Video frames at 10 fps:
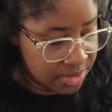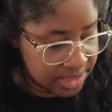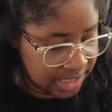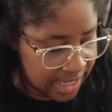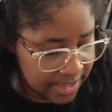
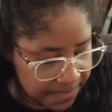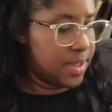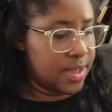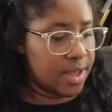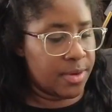using it.
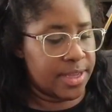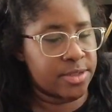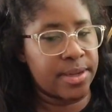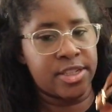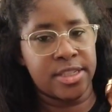Okay,
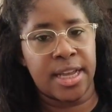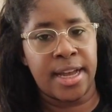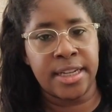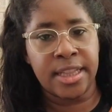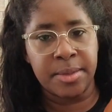so I just
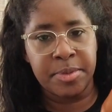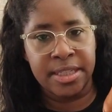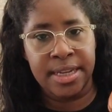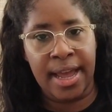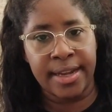unclipped the
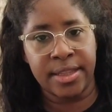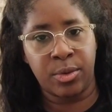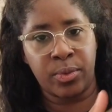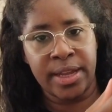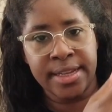net. The
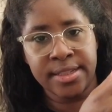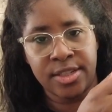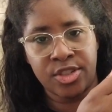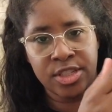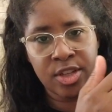rings
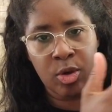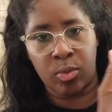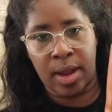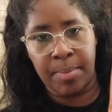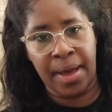just go
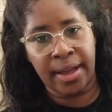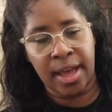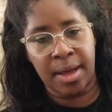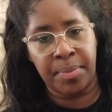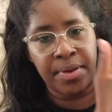right back
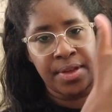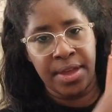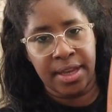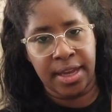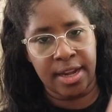up,
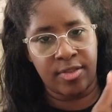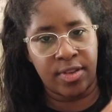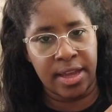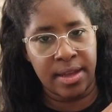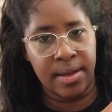kind of
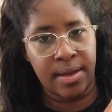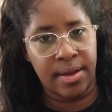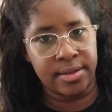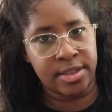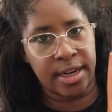
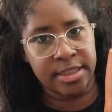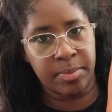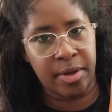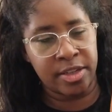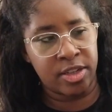tucked up
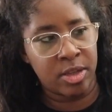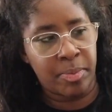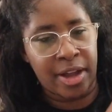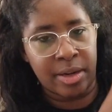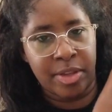under the
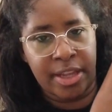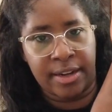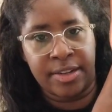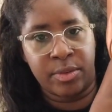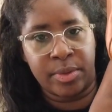bottom. You
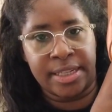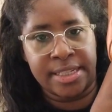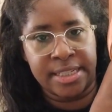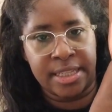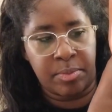can't even really
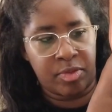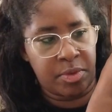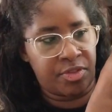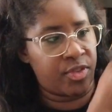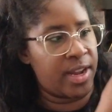see them from
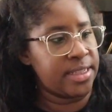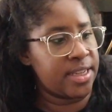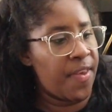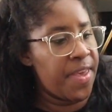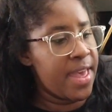the front.
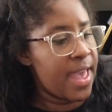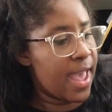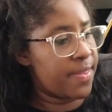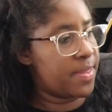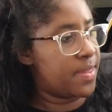
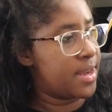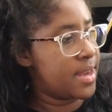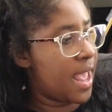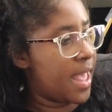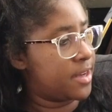And then the
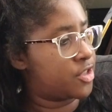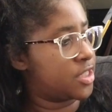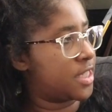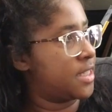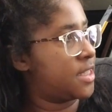net
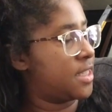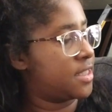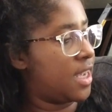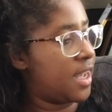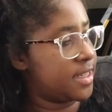just gets
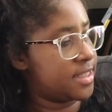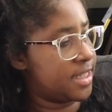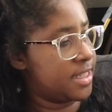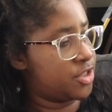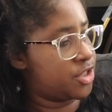tucked
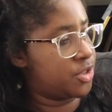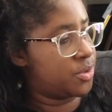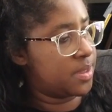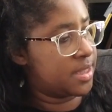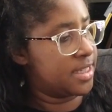
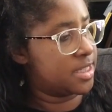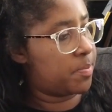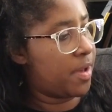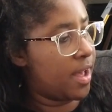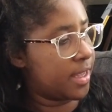into this
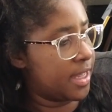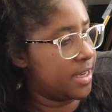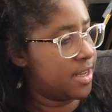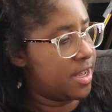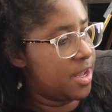pocket
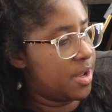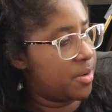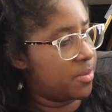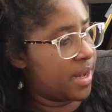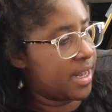
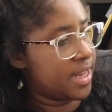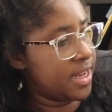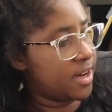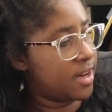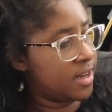right
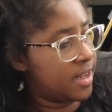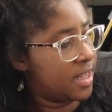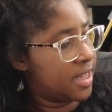here,